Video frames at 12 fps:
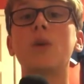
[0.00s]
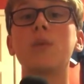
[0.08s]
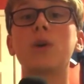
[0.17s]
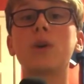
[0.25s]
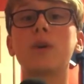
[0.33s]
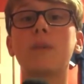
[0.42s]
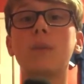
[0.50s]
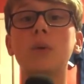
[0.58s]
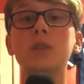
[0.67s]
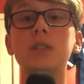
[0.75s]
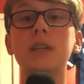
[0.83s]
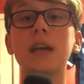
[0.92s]
we could have
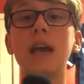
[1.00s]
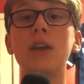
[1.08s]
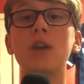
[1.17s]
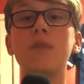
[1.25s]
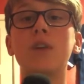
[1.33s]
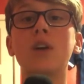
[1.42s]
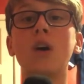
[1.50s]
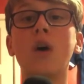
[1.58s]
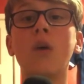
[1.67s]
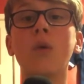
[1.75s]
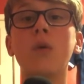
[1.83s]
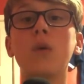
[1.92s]
pushed to get another
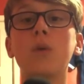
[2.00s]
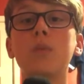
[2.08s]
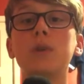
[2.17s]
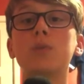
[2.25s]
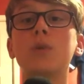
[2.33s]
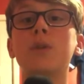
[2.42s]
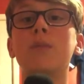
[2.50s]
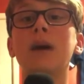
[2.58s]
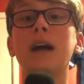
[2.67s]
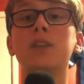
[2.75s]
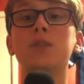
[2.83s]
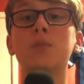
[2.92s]
goal, which would have
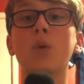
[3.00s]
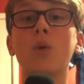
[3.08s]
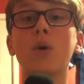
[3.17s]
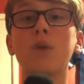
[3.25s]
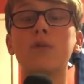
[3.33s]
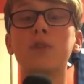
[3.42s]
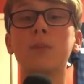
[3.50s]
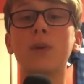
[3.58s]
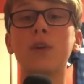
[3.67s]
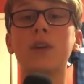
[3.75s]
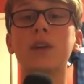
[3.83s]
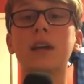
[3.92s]
made us more
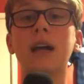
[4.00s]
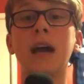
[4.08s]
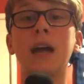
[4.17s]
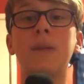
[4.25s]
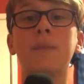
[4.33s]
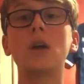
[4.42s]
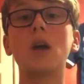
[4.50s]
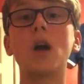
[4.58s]
comfortable in the game.